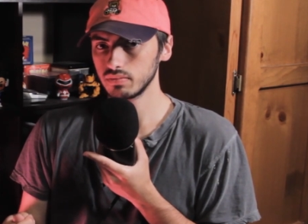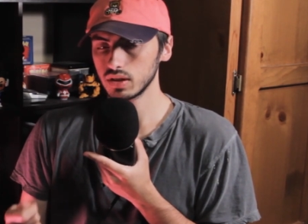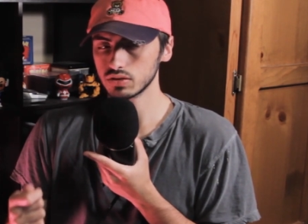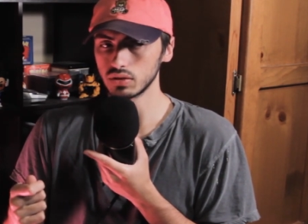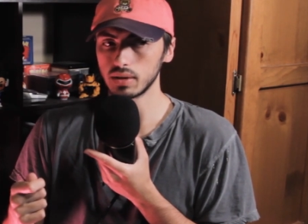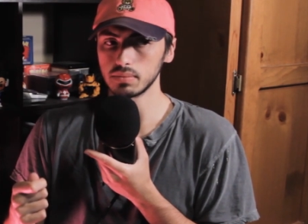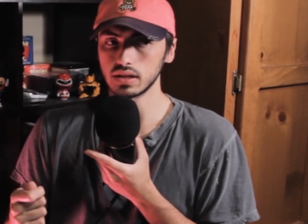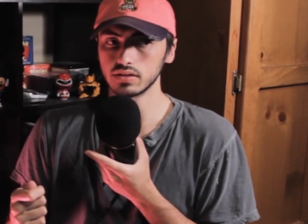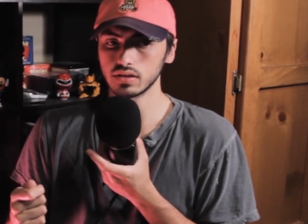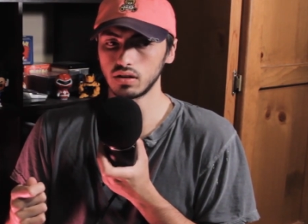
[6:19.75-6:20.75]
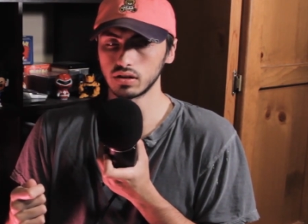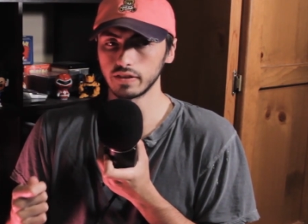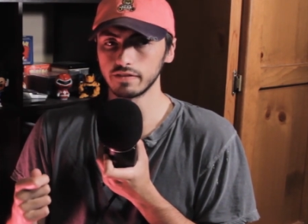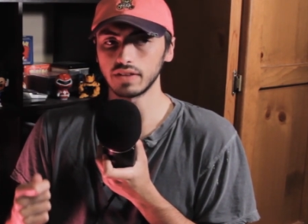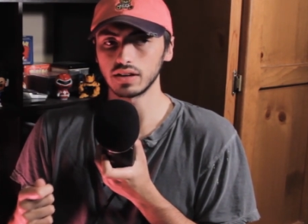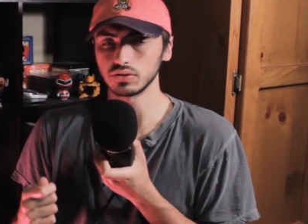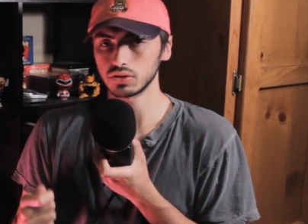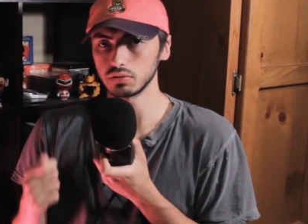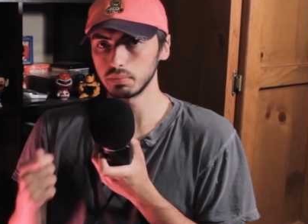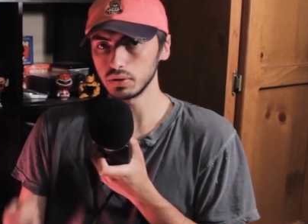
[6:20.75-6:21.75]
So that means on a final
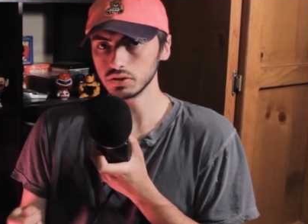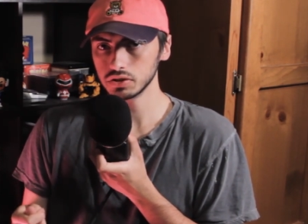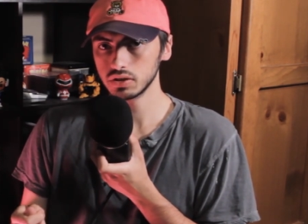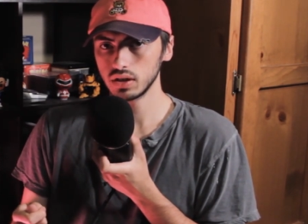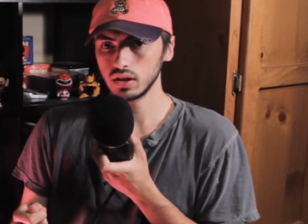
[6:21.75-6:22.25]
turn push,